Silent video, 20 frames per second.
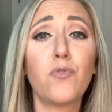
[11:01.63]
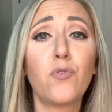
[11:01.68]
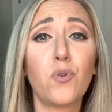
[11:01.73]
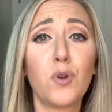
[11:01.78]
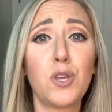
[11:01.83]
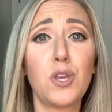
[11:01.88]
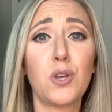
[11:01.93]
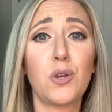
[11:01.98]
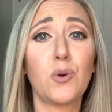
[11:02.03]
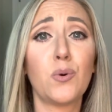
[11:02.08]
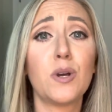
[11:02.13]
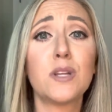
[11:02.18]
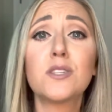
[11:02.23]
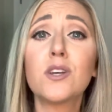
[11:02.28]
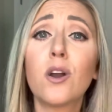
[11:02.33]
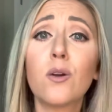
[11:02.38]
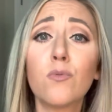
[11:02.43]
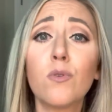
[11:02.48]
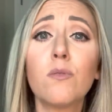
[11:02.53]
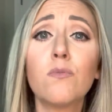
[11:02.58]
for you. It's
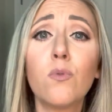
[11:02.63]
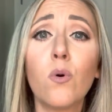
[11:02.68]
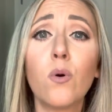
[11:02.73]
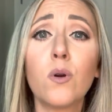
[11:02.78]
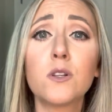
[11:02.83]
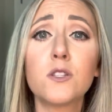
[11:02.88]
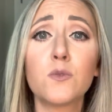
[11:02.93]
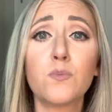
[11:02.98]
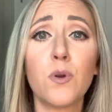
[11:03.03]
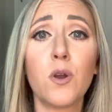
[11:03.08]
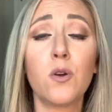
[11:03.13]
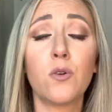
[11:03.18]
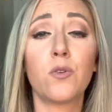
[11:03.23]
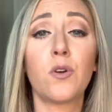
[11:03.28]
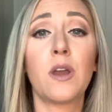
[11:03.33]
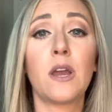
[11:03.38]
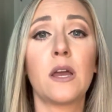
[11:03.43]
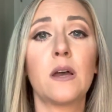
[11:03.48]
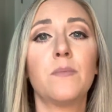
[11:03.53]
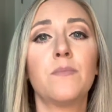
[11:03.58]
our rewards
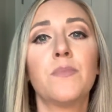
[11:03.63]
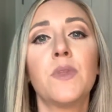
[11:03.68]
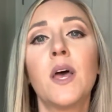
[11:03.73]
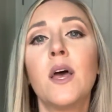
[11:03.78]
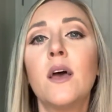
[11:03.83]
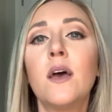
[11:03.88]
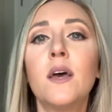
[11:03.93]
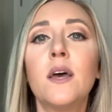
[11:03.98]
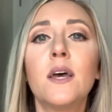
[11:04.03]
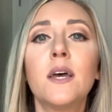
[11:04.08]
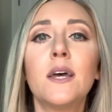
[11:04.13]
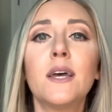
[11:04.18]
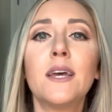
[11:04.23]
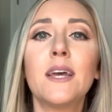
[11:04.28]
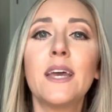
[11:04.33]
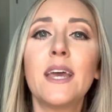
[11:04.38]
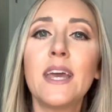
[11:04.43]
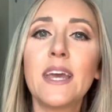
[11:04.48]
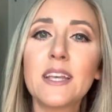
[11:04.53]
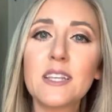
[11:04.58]
program.
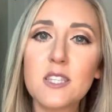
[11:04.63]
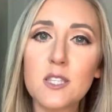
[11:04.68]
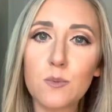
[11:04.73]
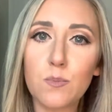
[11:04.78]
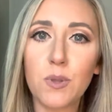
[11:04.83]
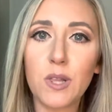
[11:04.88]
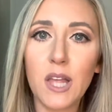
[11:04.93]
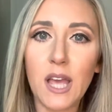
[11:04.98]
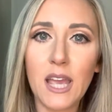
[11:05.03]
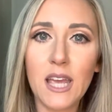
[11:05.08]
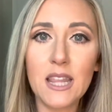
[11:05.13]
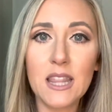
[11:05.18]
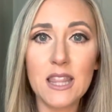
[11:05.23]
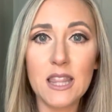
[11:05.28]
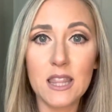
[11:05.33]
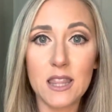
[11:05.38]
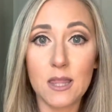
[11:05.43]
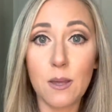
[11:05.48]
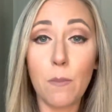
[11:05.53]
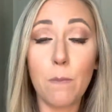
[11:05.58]

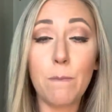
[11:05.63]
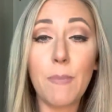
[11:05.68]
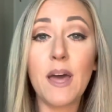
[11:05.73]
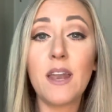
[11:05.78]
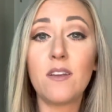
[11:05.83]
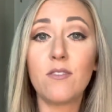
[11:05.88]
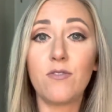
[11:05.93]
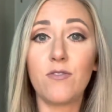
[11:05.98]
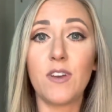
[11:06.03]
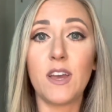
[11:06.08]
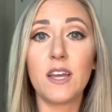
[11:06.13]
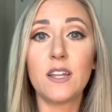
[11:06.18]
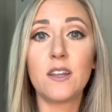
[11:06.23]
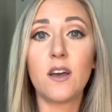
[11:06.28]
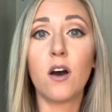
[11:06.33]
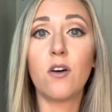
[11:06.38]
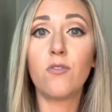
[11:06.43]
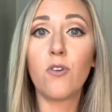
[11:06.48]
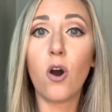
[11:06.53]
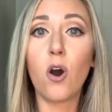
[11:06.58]
Explain the benefit
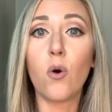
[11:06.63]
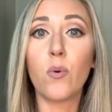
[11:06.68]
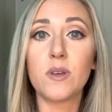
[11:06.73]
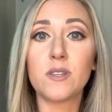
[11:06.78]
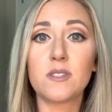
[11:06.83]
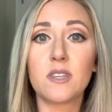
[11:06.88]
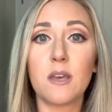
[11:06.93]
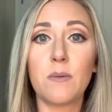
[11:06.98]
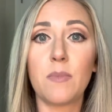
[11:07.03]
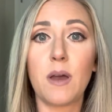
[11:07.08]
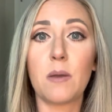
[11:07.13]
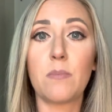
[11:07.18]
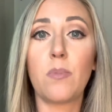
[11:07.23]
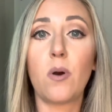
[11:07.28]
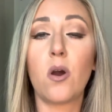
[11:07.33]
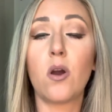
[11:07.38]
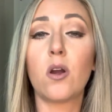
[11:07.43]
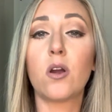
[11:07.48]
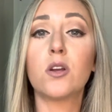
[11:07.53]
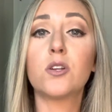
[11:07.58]
of Always Get My
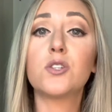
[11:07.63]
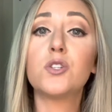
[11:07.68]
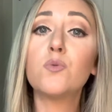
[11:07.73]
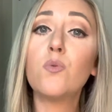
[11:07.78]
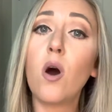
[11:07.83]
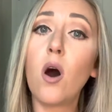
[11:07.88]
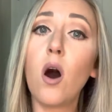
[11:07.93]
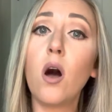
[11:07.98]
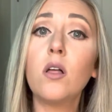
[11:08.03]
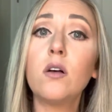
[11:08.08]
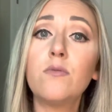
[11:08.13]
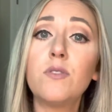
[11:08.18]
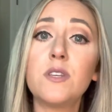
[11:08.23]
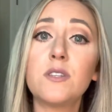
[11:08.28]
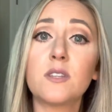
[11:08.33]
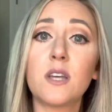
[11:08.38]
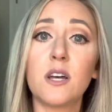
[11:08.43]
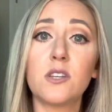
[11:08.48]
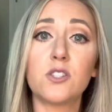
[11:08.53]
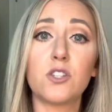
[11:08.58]
Bar to all of these
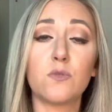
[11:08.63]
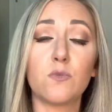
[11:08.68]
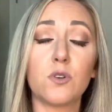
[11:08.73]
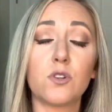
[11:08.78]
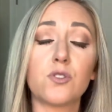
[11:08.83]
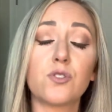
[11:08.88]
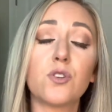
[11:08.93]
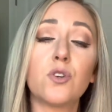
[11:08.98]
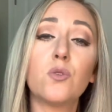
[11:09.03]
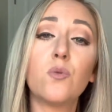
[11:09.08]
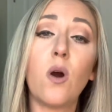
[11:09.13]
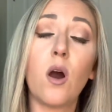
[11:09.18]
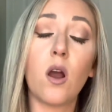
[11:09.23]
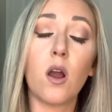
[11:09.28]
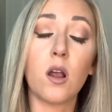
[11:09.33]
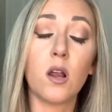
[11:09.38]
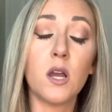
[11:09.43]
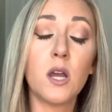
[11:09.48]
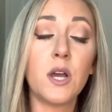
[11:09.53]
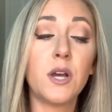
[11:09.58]
customers who
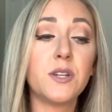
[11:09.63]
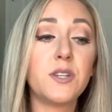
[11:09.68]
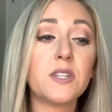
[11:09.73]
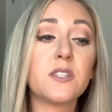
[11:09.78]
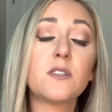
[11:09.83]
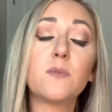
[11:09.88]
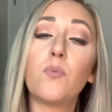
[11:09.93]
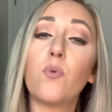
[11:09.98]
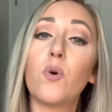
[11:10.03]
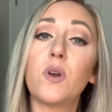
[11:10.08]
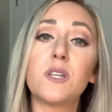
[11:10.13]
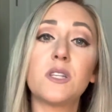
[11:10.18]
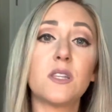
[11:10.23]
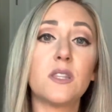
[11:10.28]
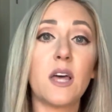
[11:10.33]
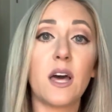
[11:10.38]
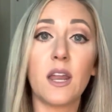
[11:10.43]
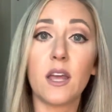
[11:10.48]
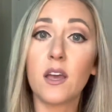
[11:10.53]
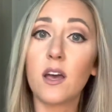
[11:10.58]
are disappointed
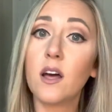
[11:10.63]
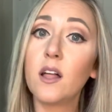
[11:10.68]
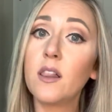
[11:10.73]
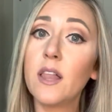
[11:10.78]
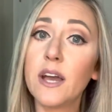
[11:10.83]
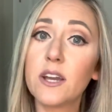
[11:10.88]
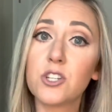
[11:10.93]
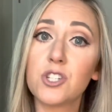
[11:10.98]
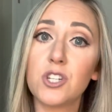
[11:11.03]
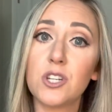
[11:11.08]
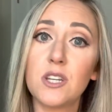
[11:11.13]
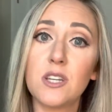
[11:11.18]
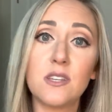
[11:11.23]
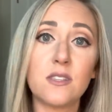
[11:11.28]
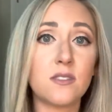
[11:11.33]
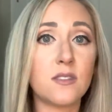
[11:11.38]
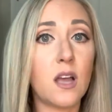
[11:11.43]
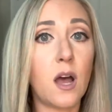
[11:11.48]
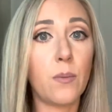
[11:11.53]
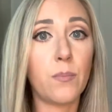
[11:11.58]
that a collection
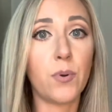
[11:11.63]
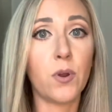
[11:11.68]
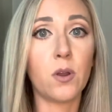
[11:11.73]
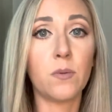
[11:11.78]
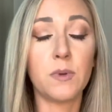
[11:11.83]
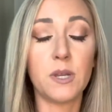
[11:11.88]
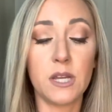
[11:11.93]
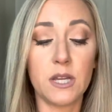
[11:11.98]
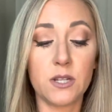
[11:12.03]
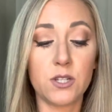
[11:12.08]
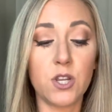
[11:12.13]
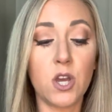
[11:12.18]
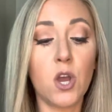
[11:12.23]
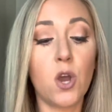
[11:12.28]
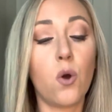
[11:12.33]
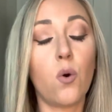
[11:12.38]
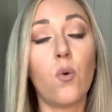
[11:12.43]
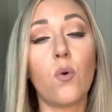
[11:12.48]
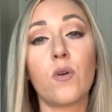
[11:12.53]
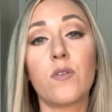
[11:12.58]
is not permanent
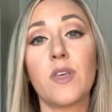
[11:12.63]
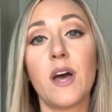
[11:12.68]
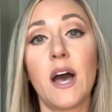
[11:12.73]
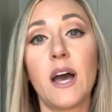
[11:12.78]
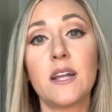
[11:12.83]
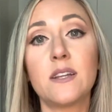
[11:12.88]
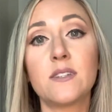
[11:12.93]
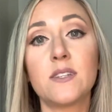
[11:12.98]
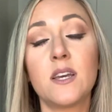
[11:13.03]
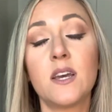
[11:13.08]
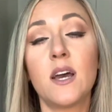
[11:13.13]
or that